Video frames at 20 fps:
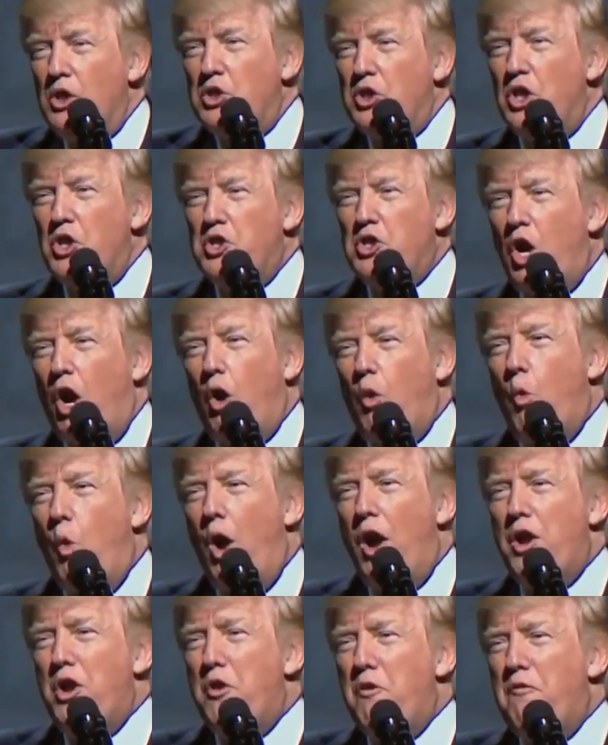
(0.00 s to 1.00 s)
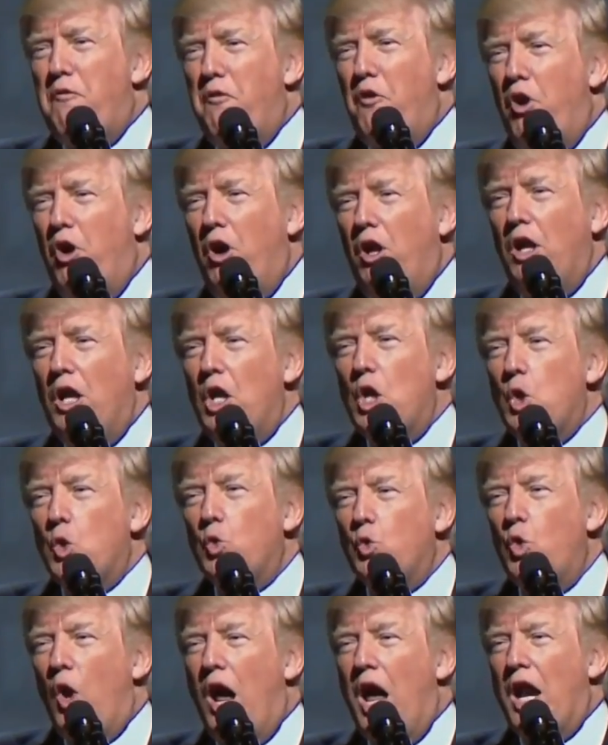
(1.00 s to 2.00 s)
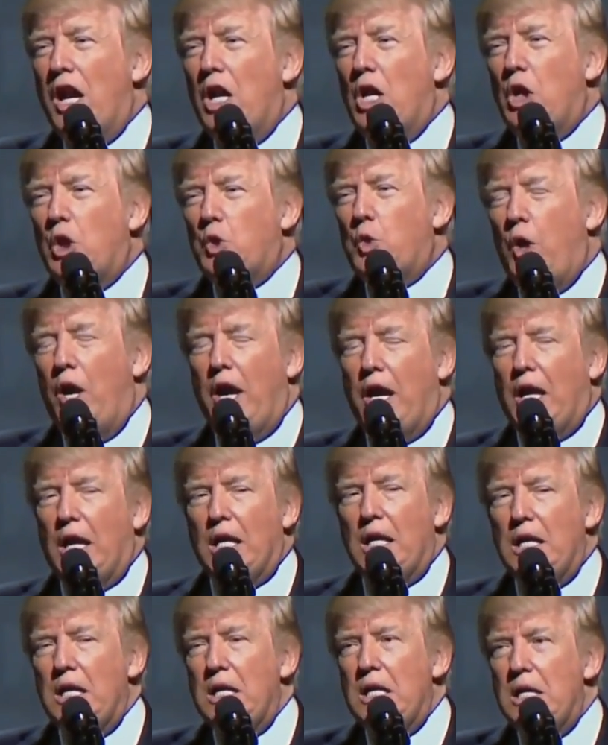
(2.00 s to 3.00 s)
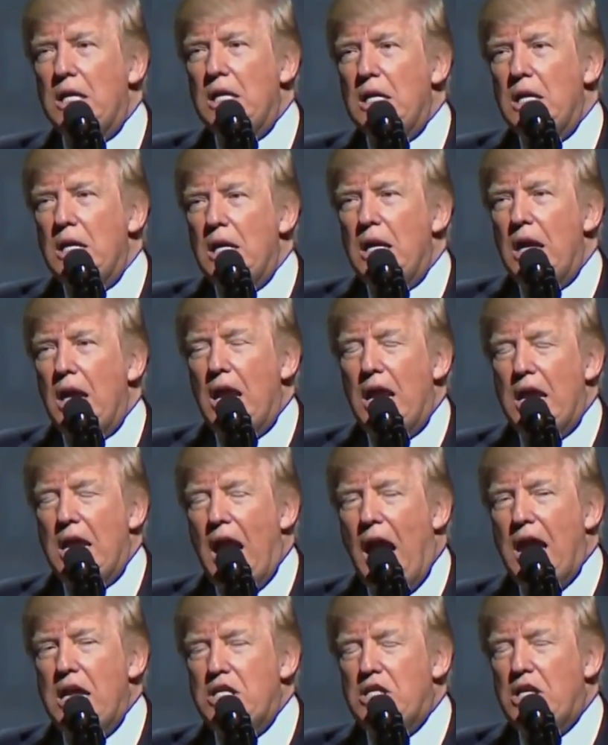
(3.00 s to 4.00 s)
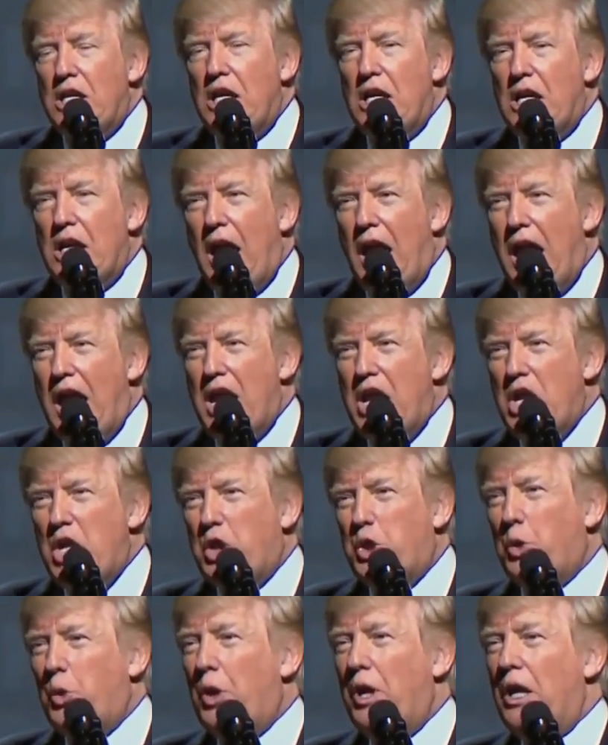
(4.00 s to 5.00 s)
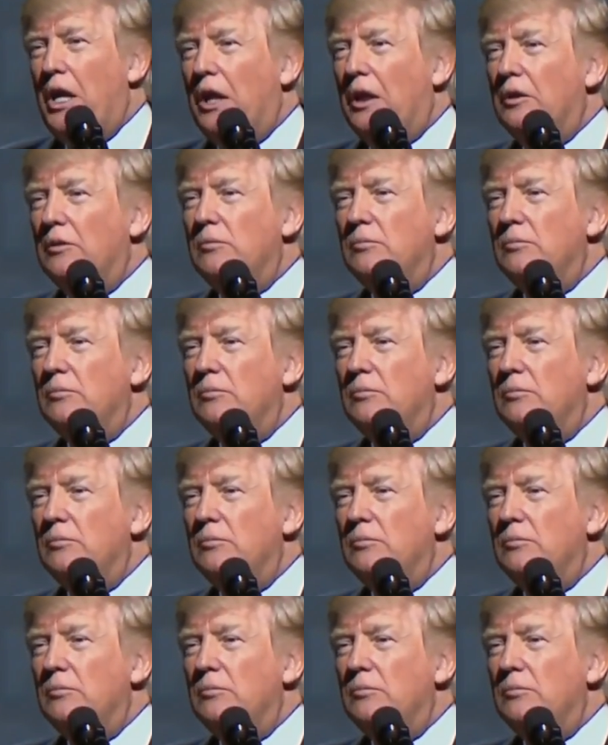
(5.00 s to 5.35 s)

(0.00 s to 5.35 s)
since our wonderful Ronald Reagan in 1983.